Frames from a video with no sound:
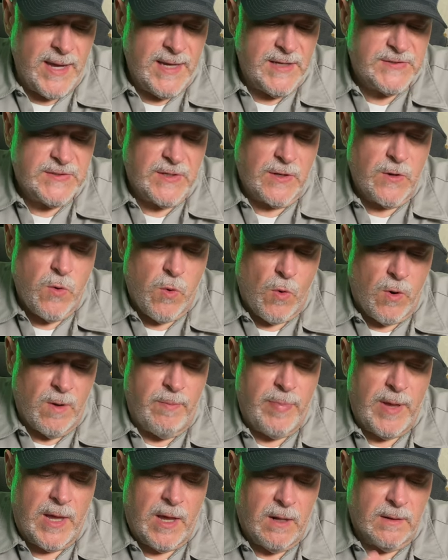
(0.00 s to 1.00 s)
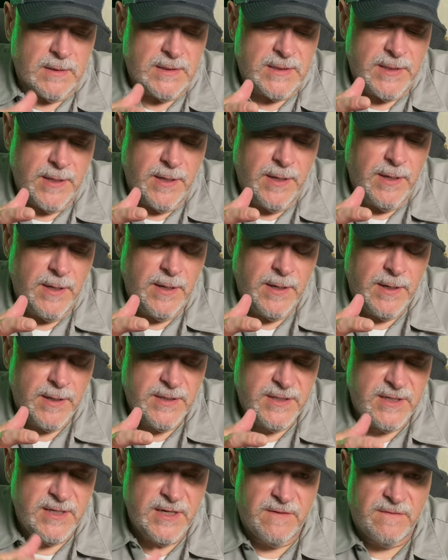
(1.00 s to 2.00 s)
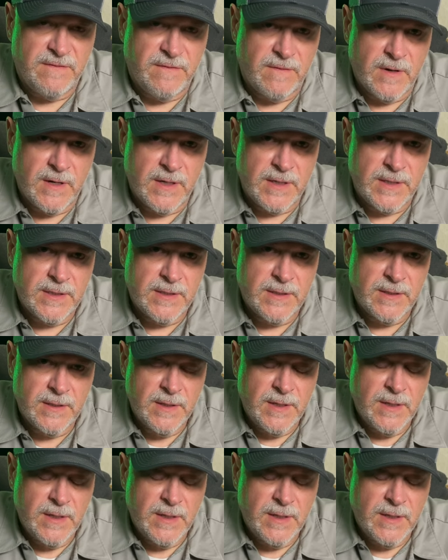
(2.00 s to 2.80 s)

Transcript: is the Kore belt different